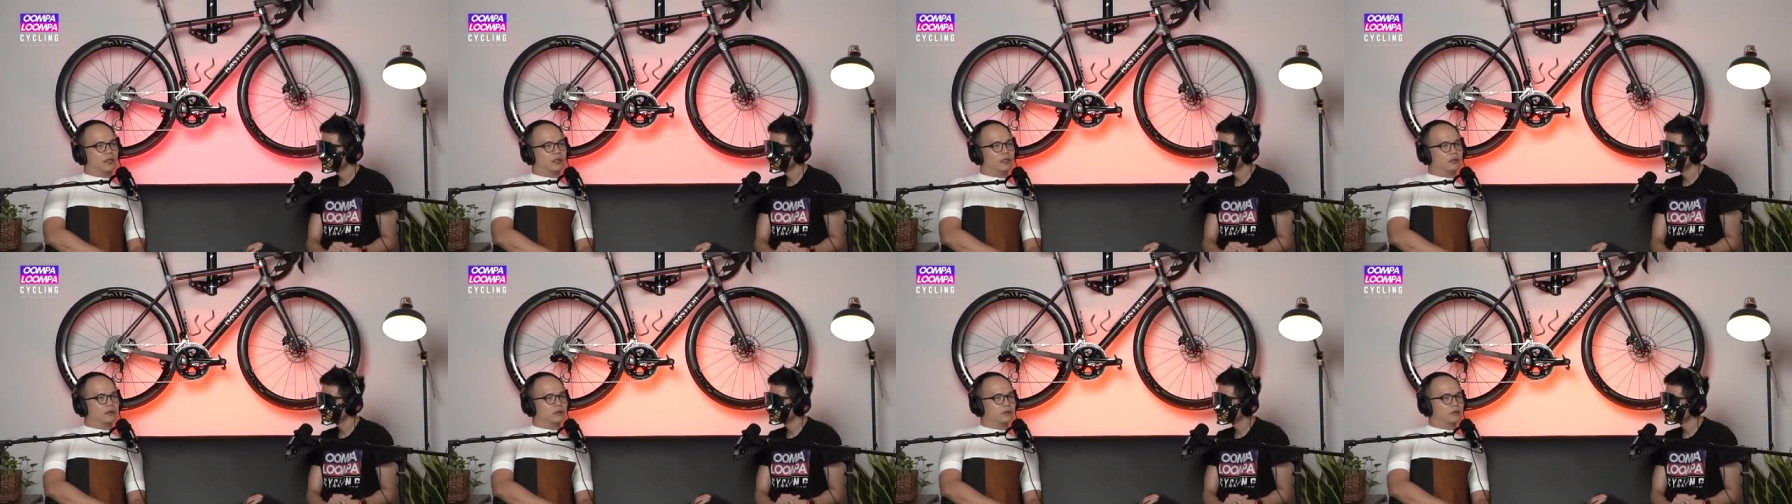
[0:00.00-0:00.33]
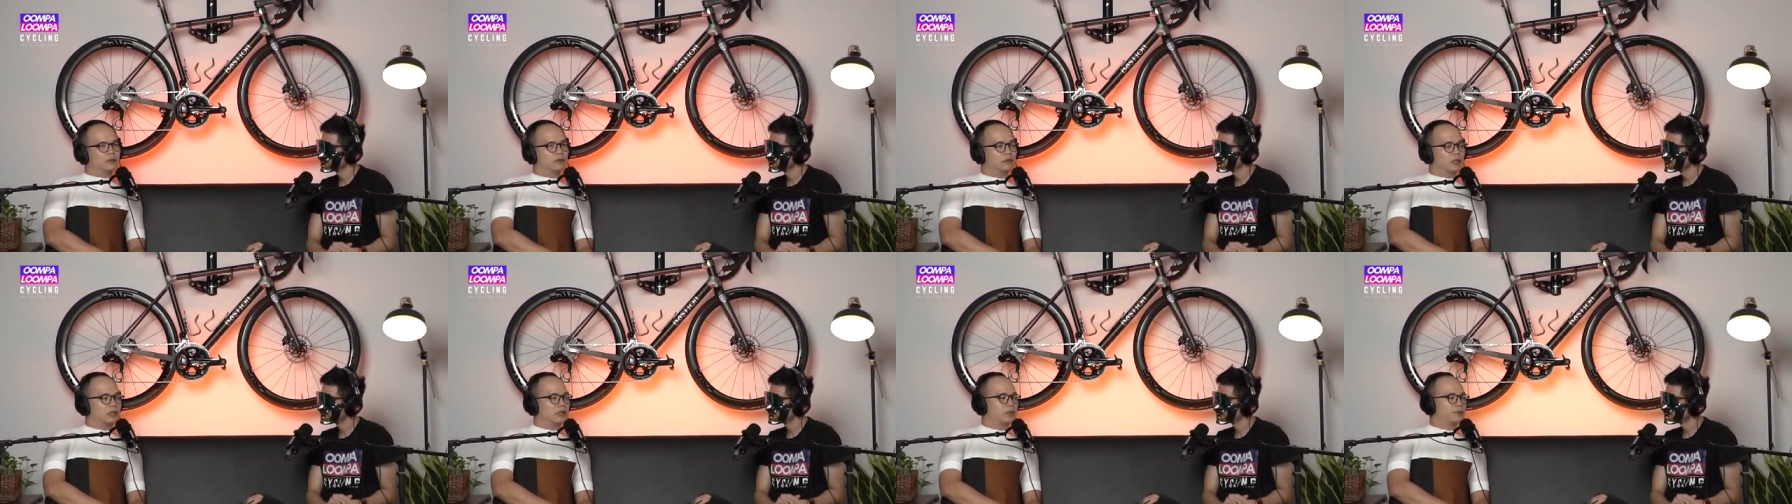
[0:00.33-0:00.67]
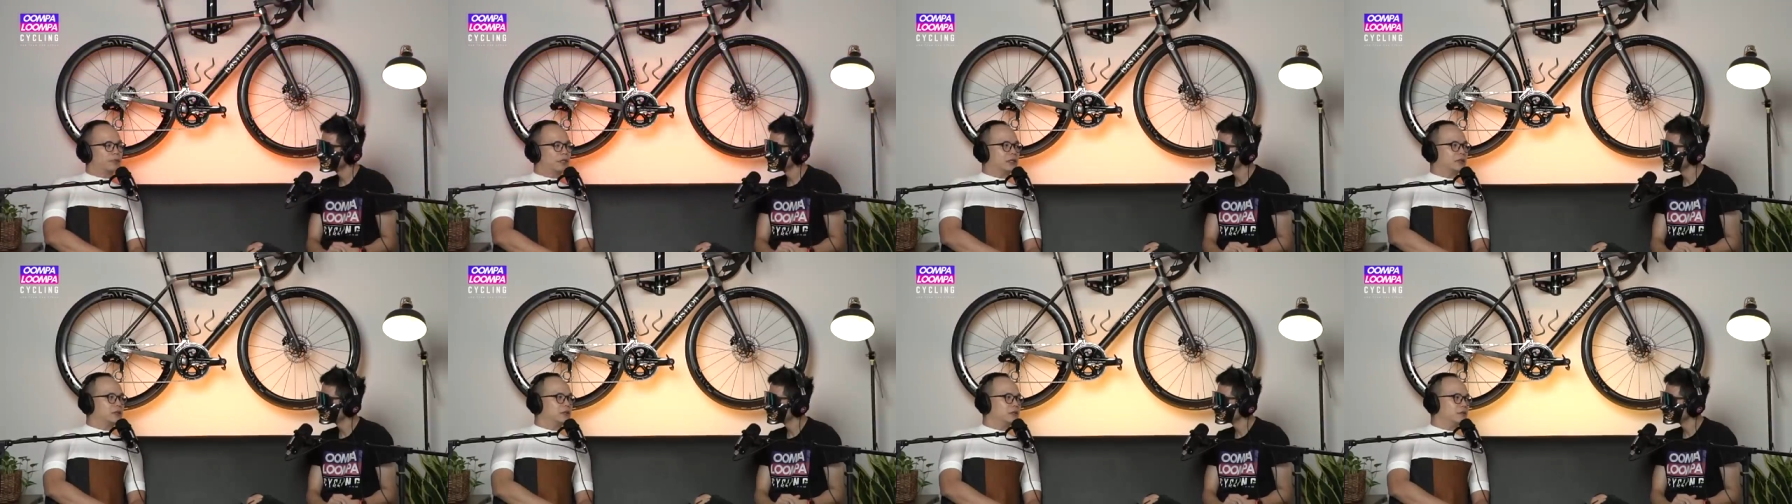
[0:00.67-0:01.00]
and too
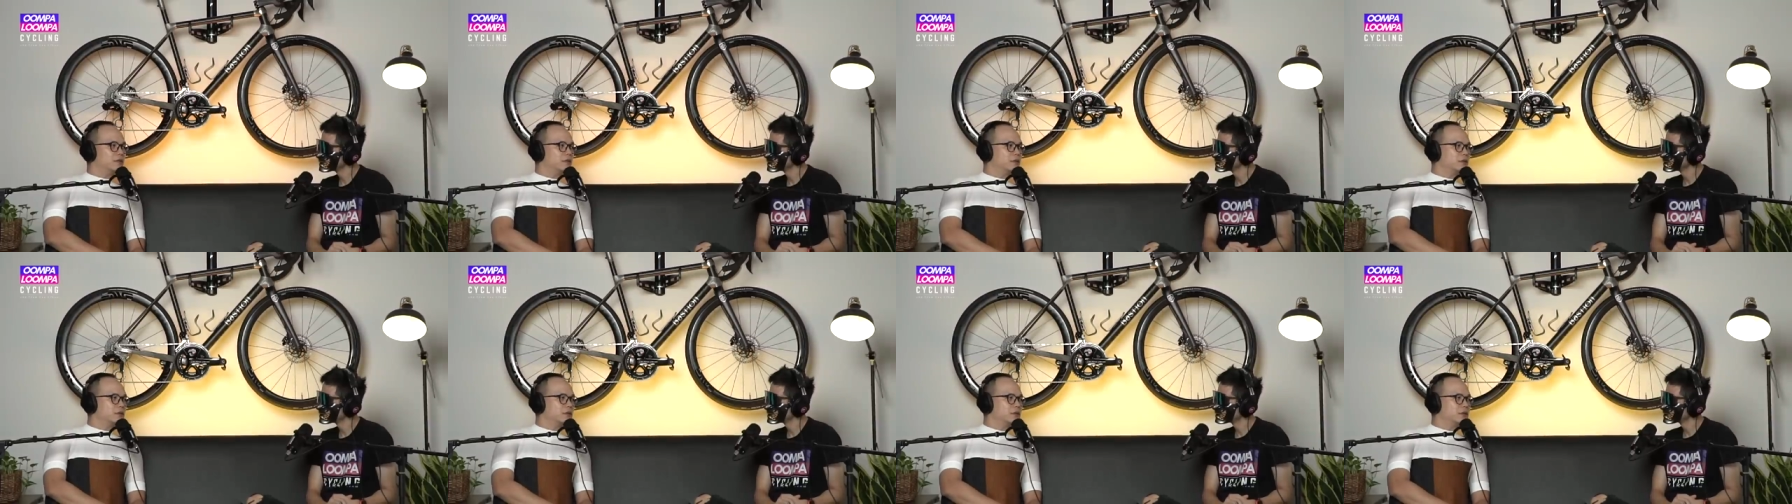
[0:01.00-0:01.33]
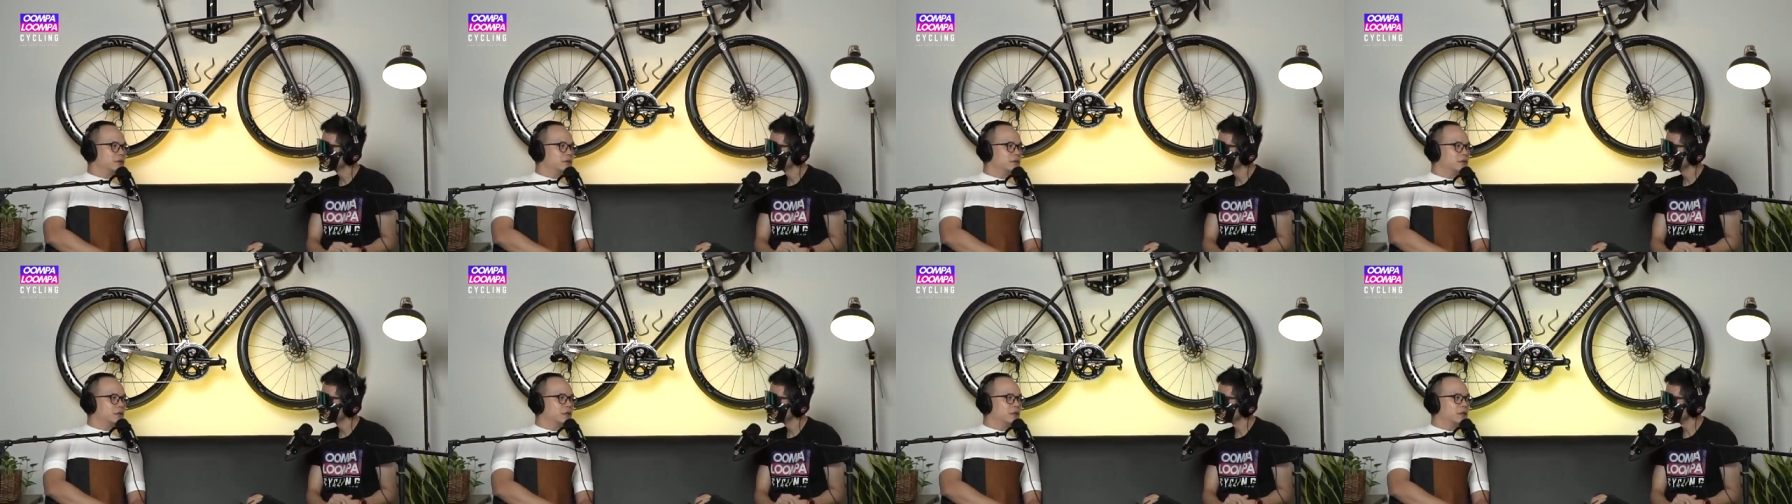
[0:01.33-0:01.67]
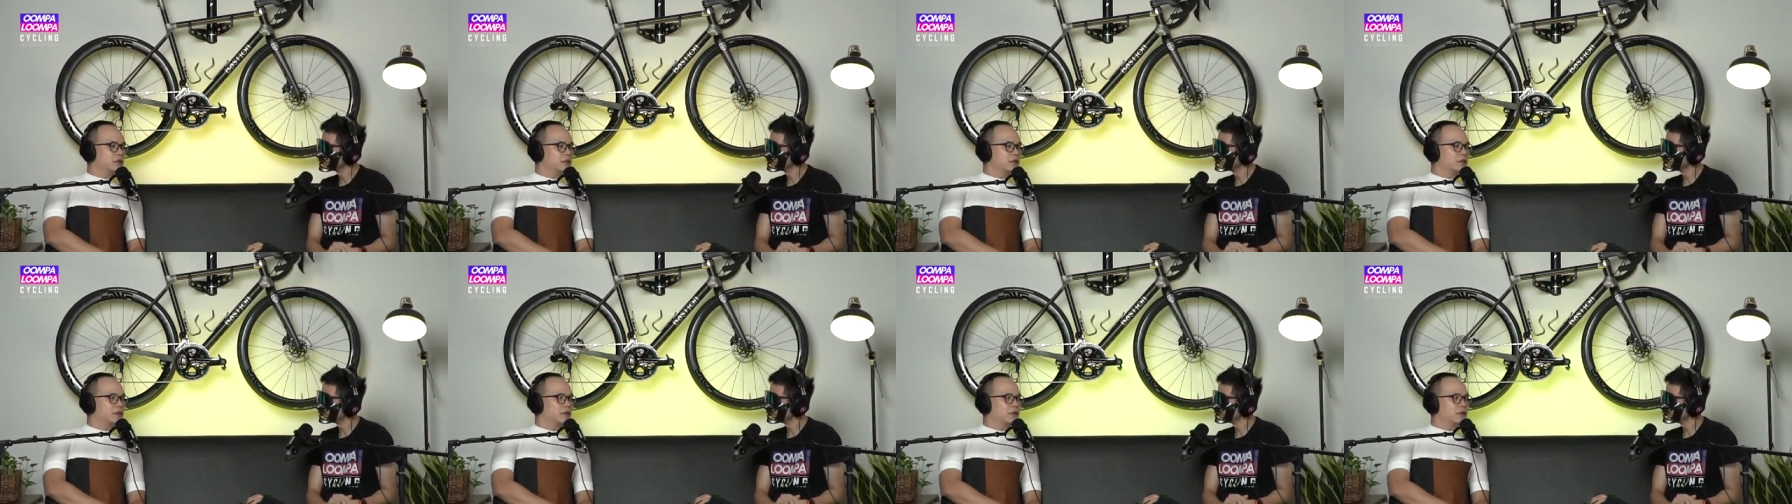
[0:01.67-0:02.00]
expensive also. Yeah,
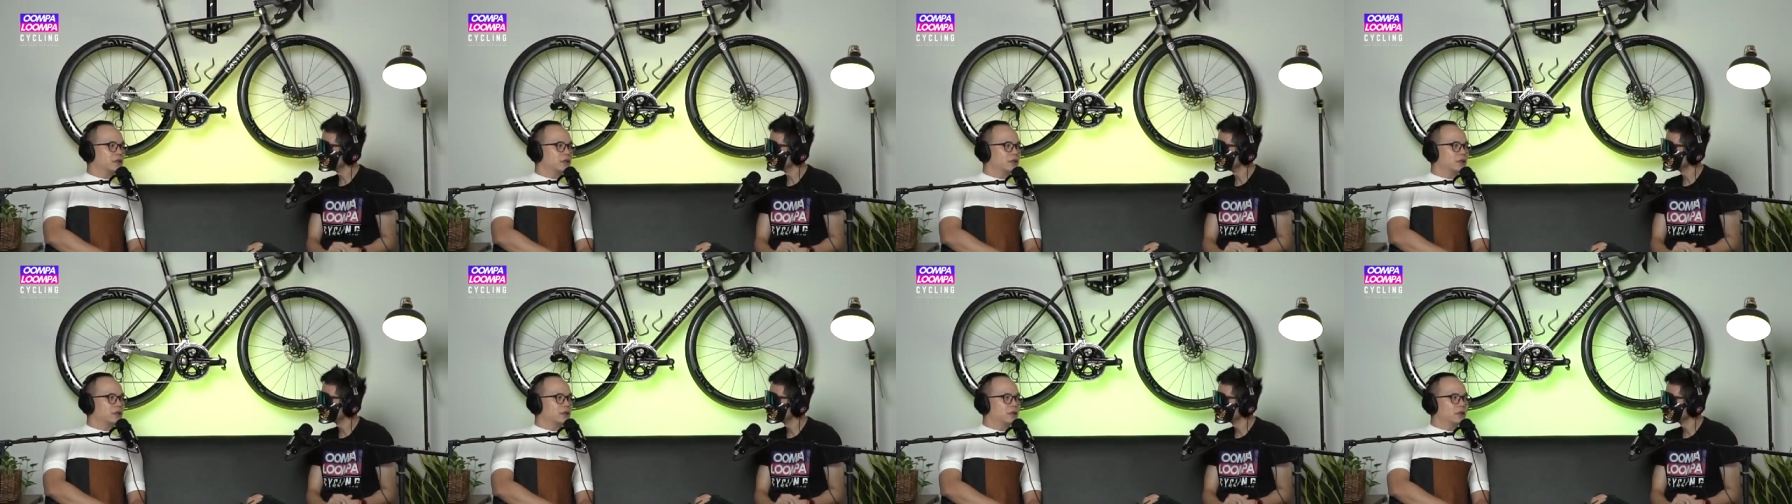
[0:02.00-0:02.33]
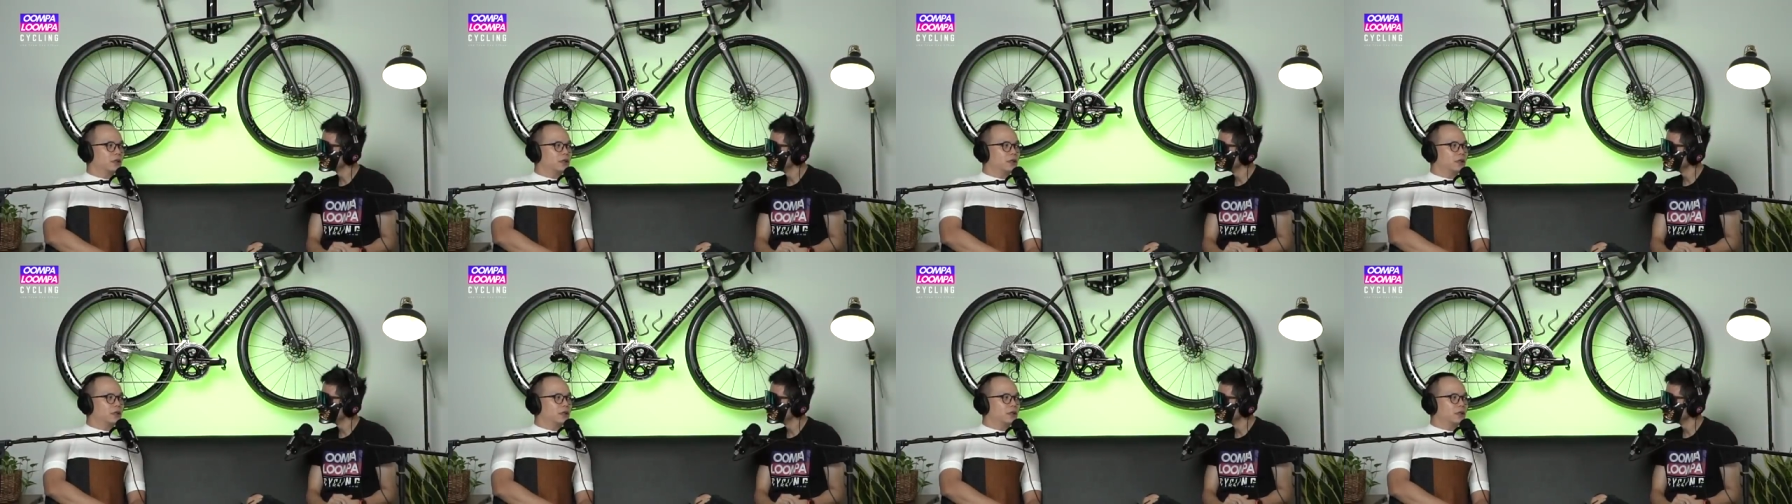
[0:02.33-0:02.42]
mm. yeah.